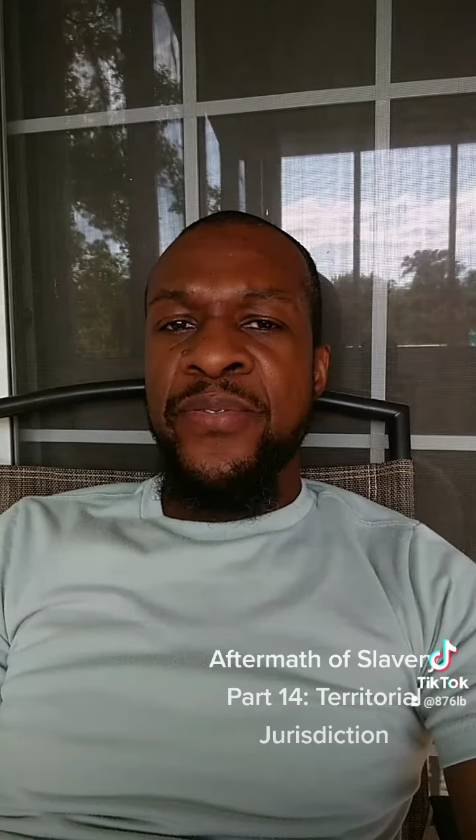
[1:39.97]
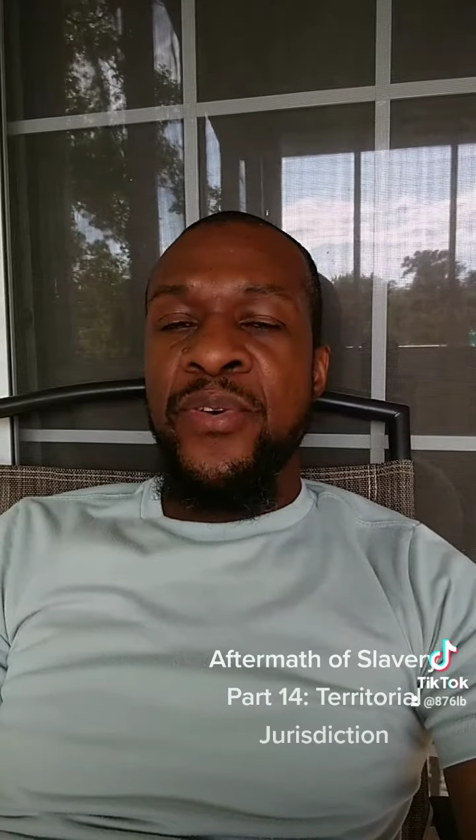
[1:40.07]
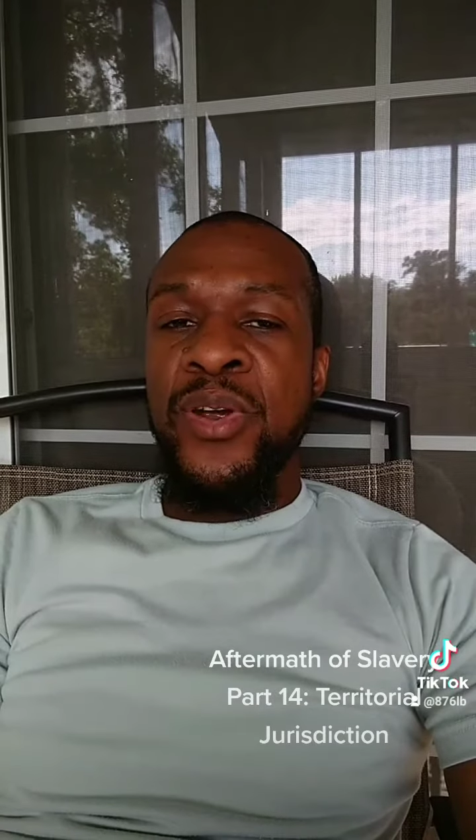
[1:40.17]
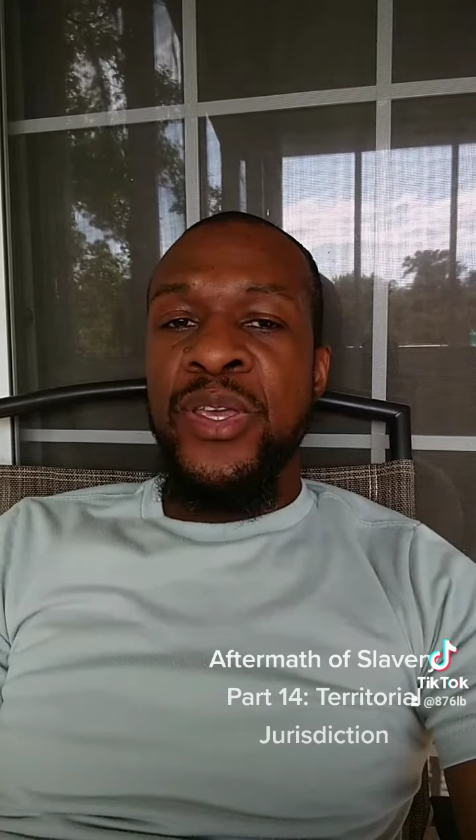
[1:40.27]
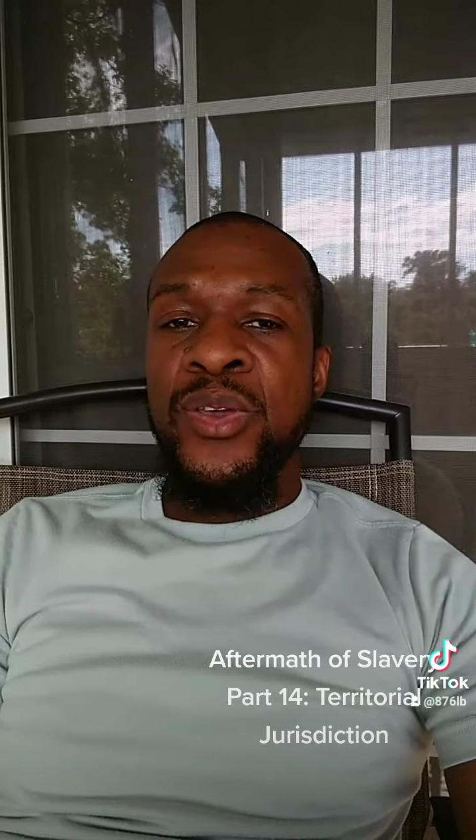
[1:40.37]

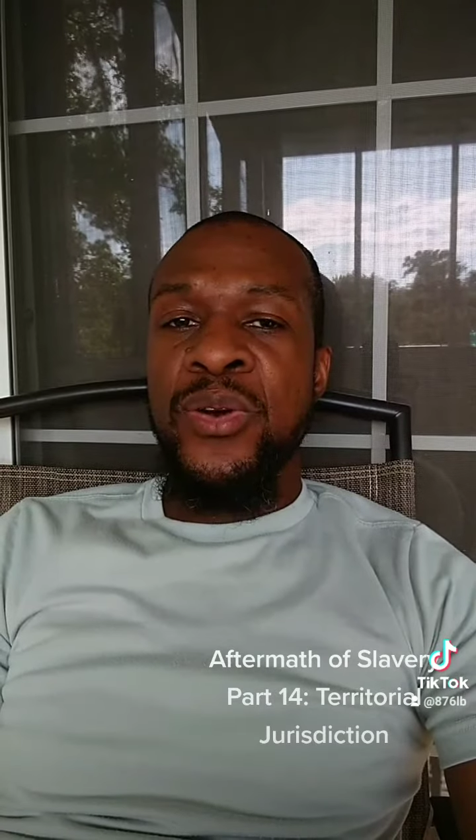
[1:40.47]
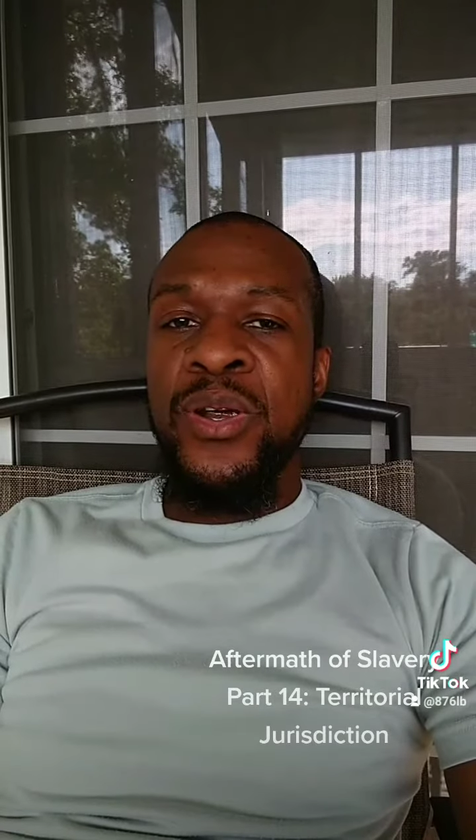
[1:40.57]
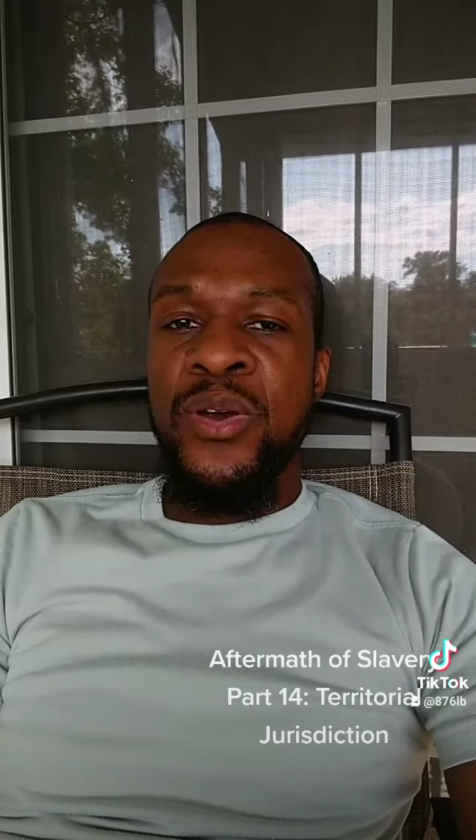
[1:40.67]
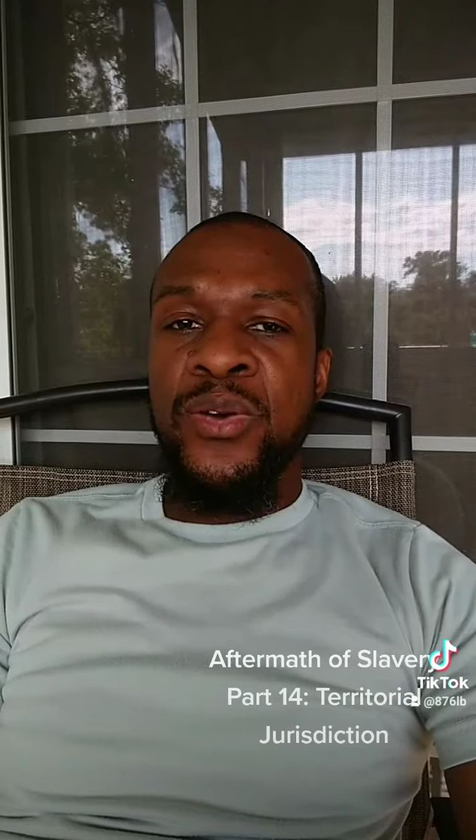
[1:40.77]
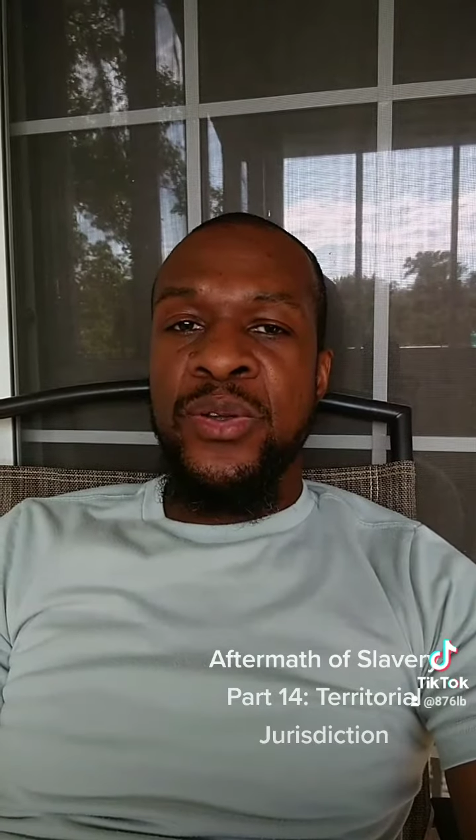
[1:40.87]
for
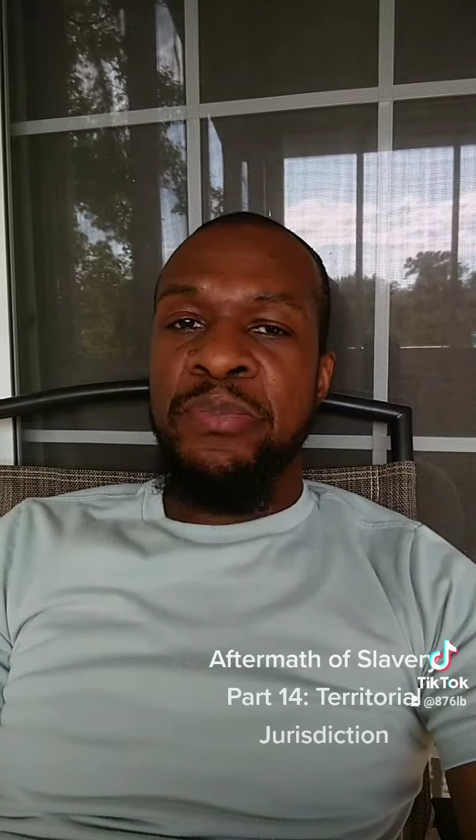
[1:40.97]
your own